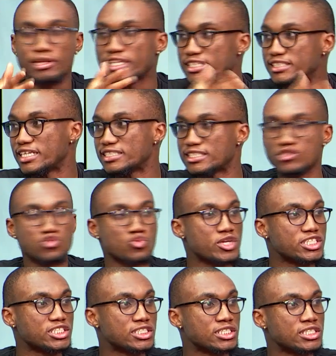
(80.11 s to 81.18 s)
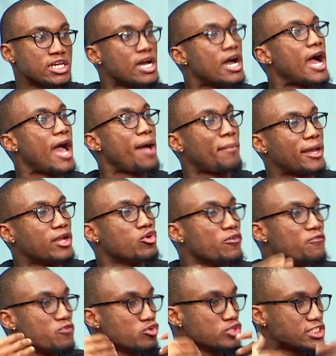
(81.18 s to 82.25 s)
is the situation. I might not
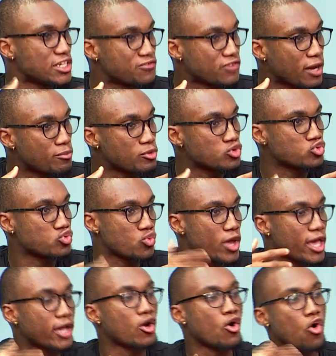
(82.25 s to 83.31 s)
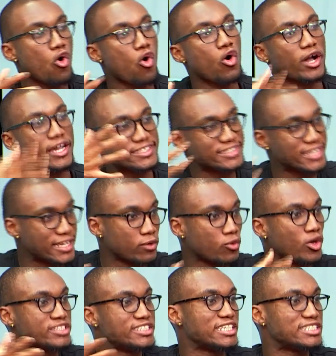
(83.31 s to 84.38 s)
feel safe coming to work, or
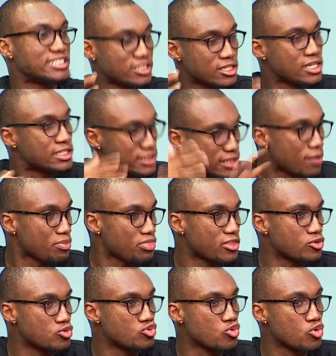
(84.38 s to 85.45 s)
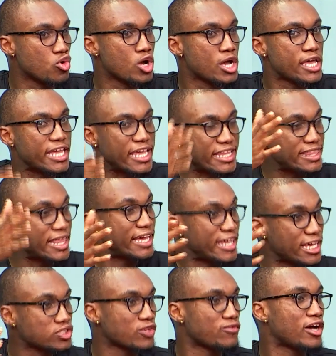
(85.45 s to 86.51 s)
something, you know. In the case
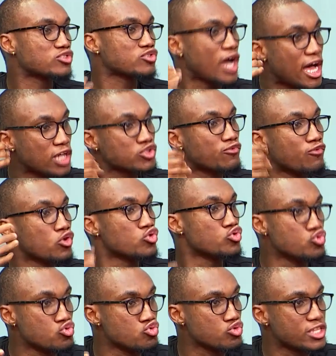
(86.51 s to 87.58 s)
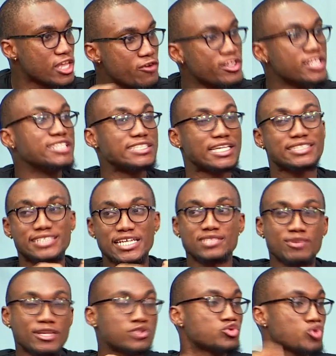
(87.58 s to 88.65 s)
of House of Oak knew. They released a
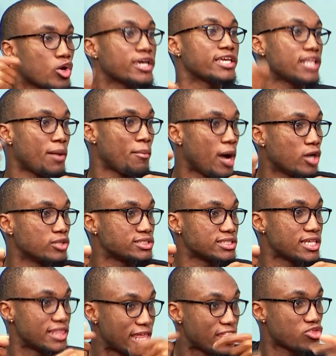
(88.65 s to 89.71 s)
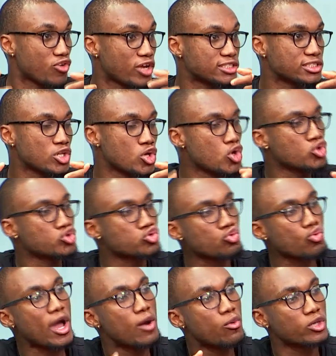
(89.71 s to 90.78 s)
statement talking about the threats. So
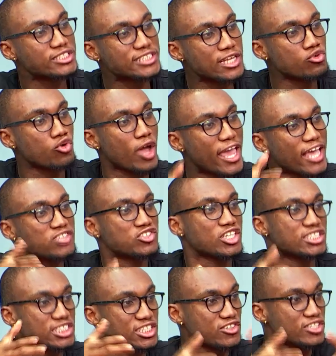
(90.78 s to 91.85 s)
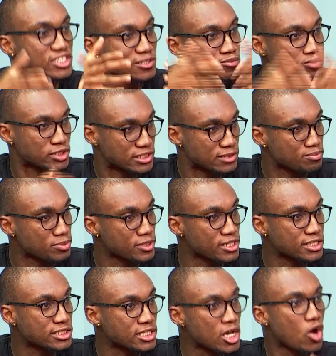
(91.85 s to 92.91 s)
why was there no extra security put in place?
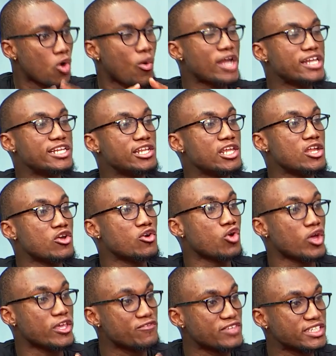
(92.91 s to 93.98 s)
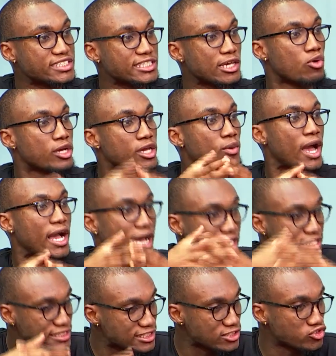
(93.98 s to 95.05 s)
Why didn't they not even say, okay, we are
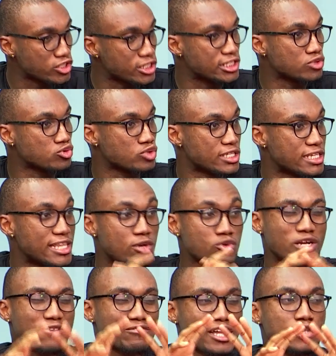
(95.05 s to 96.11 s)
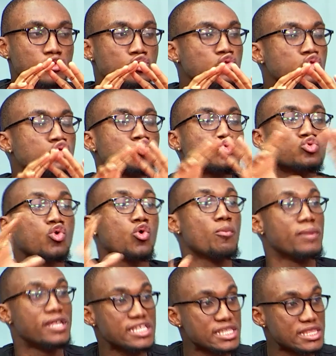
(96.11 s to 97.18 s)
cancelling training today? They could have done so
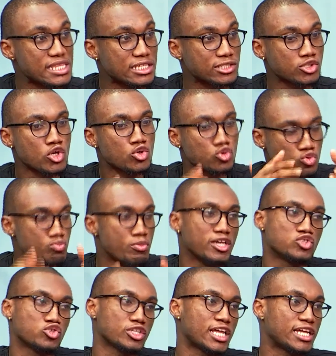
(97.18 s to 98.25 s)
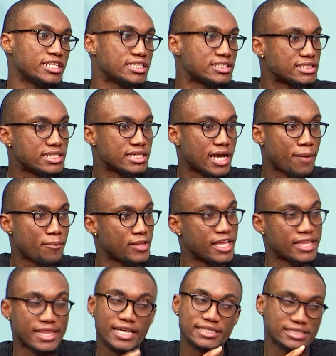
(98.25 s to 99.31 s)
many things to make sure that this didn't happen. And
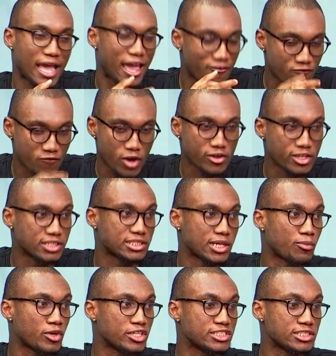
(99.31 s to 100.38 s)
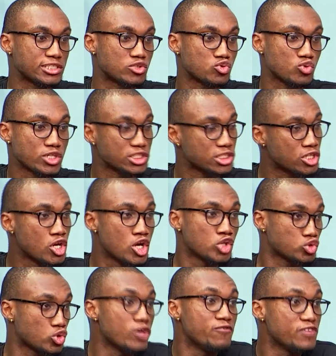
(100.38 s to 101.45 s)
that's a very disappointing situation. So
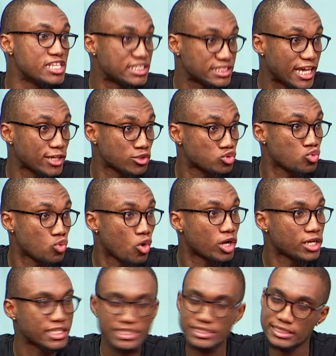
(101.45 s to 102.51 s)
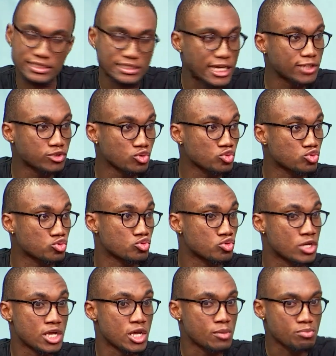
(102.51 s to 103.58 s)
if he decides to work, he's entitled to,
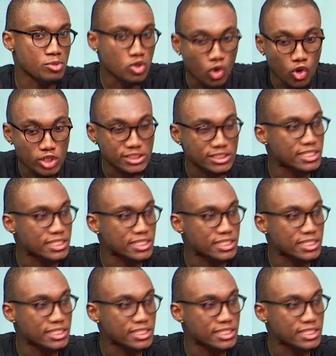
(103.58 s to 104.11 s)
because